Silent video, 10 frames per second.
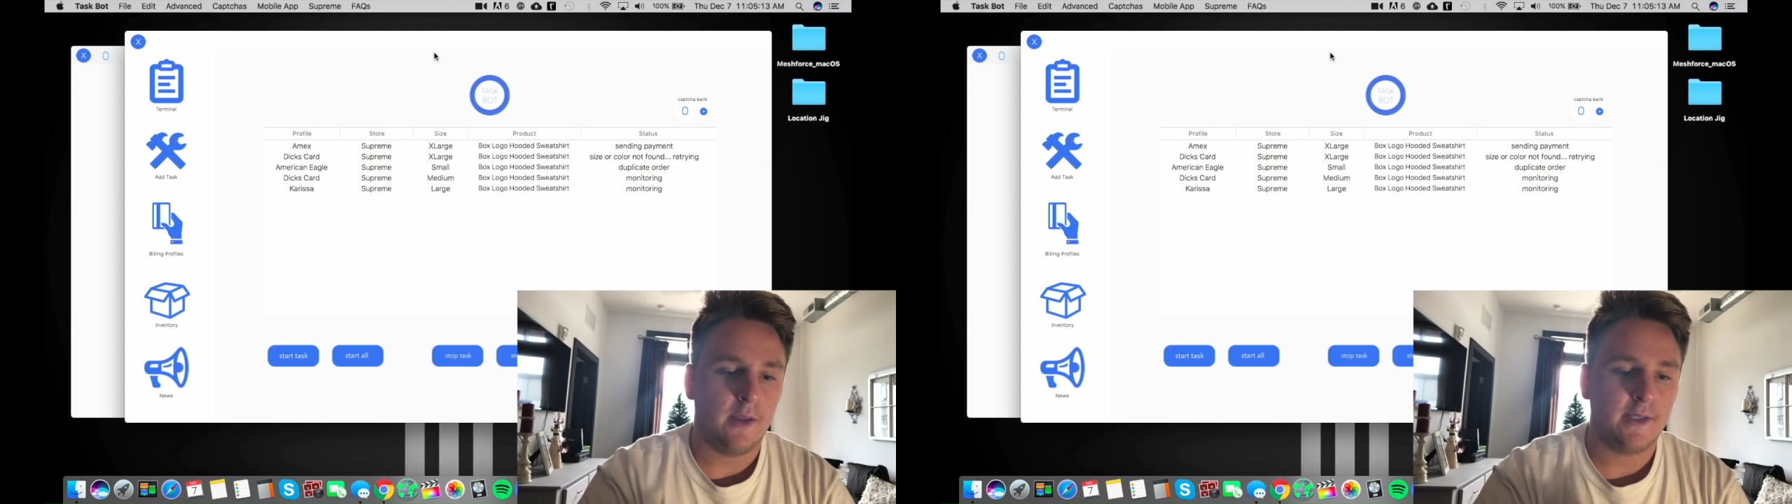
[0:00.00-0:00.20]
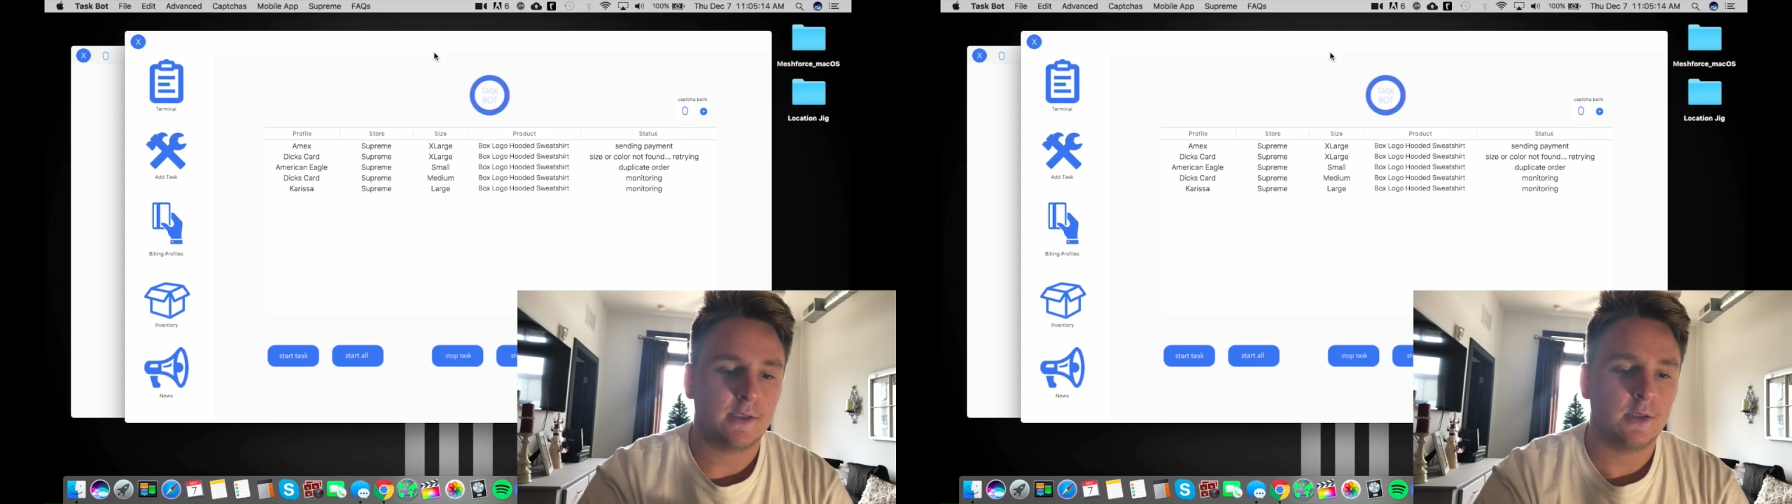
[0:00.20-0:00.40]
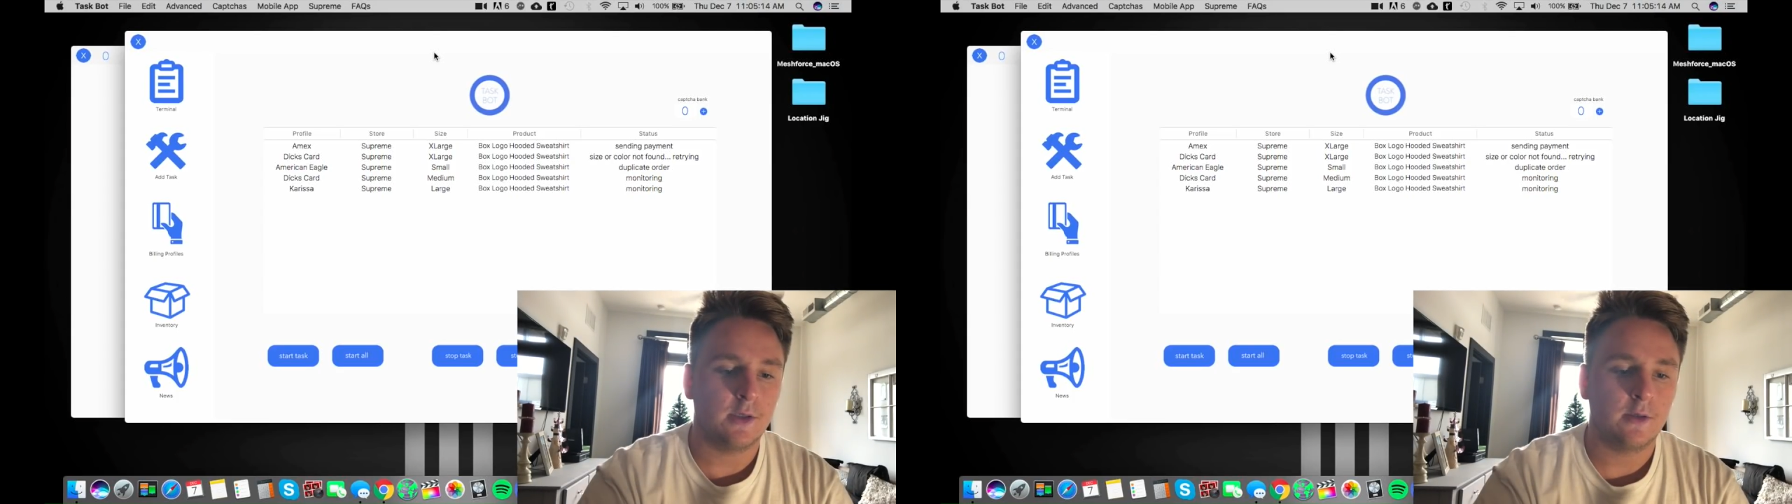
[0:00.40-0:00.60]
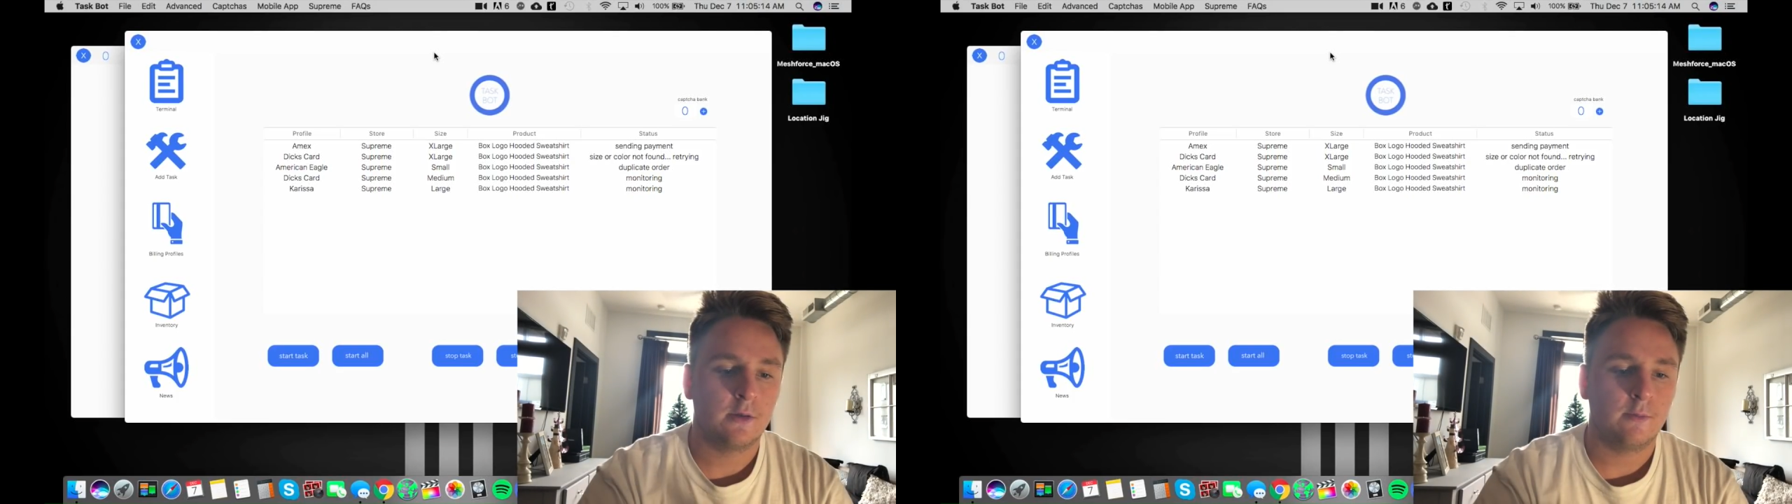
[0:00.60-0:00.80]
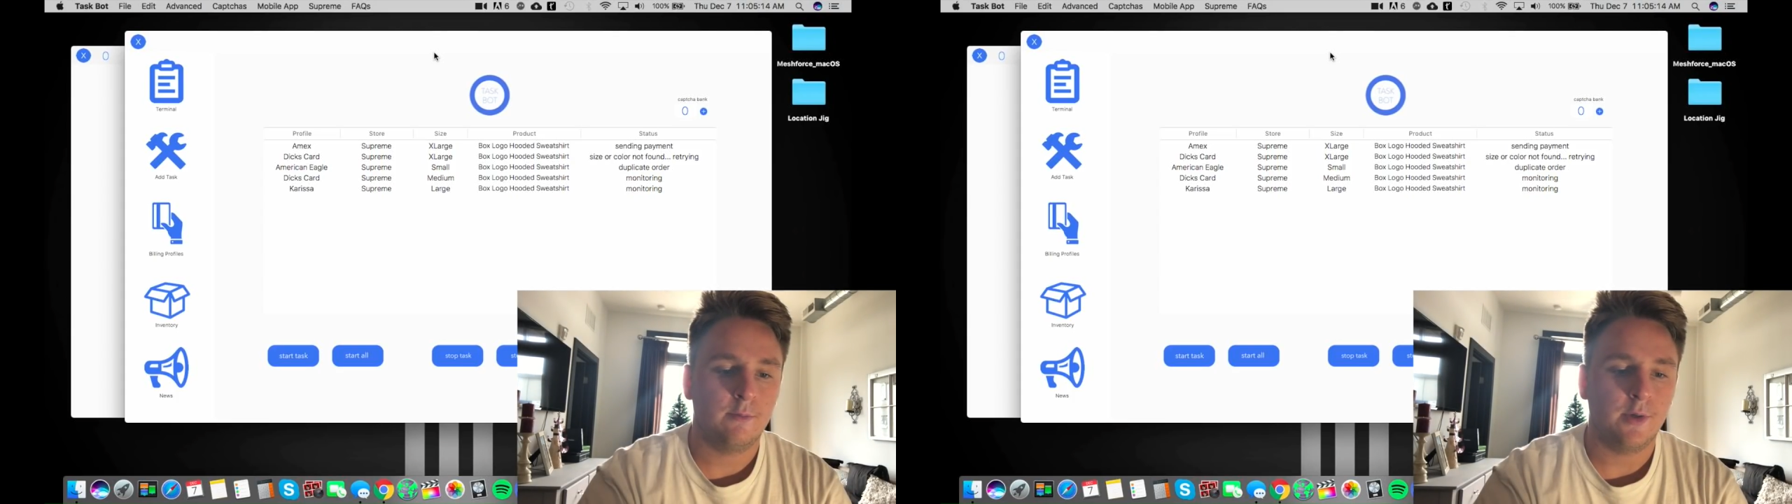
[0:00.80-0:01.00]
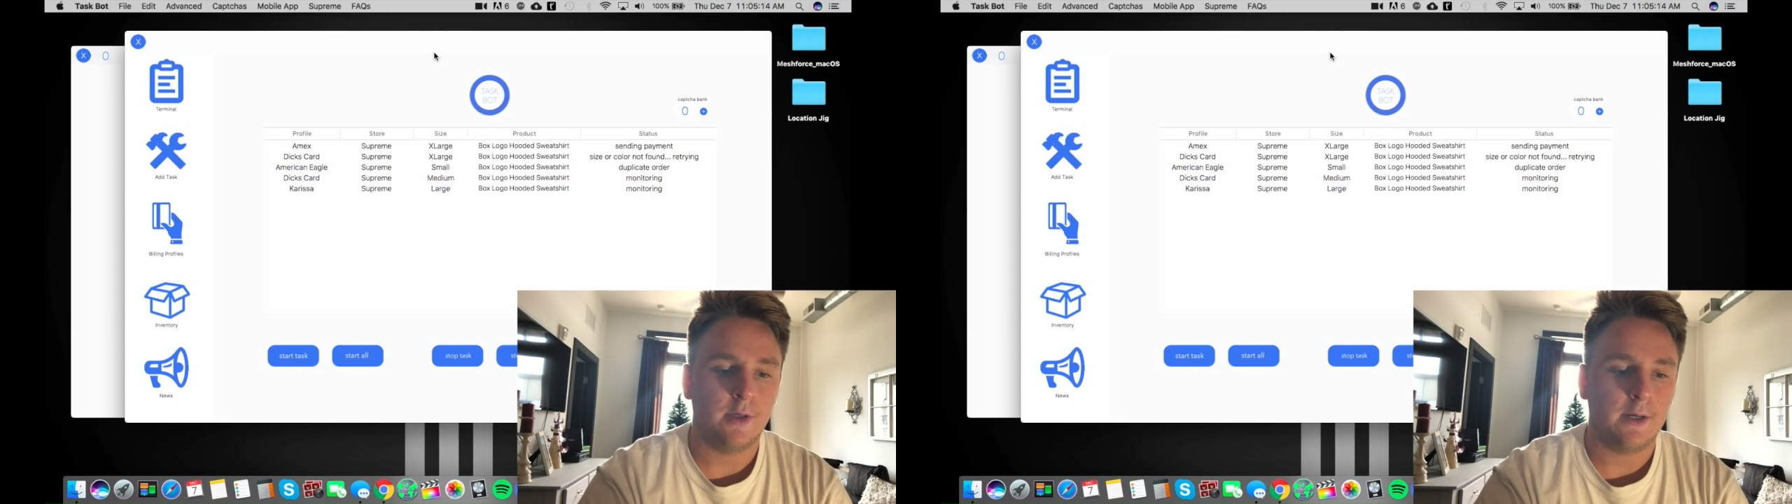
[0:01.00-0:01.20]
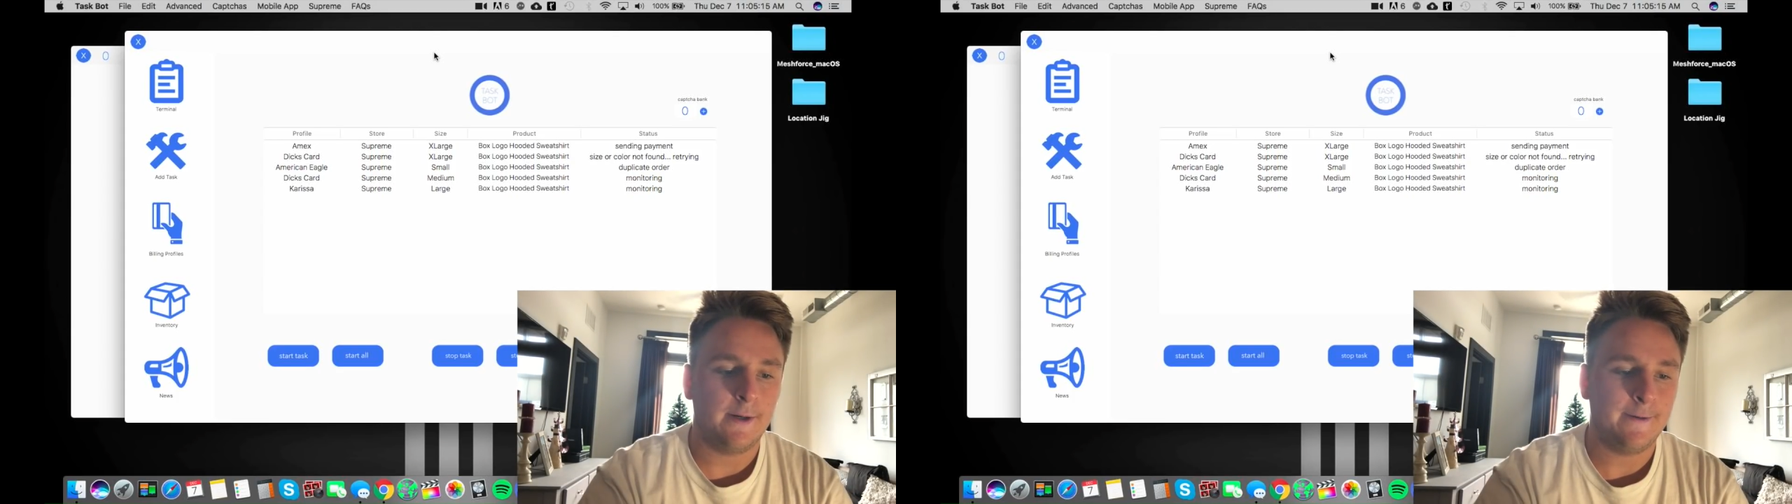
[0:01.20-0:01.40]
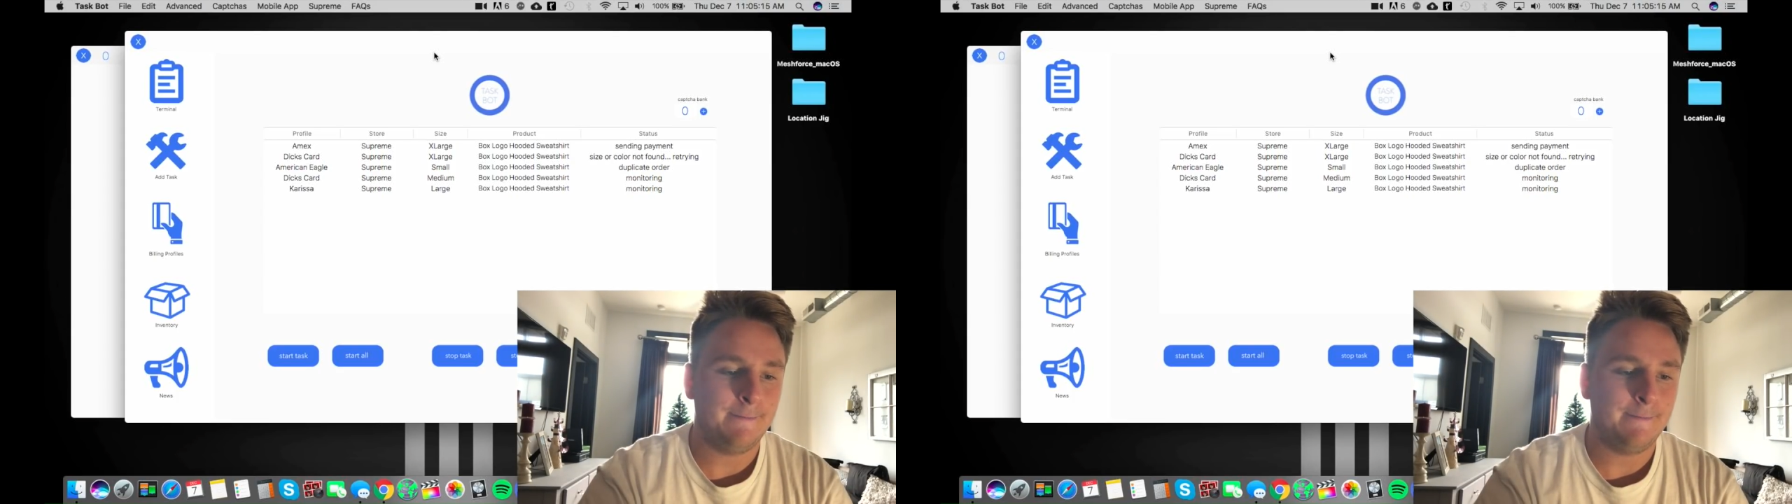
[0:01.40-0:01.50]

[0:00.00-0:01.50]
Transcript: that's good. But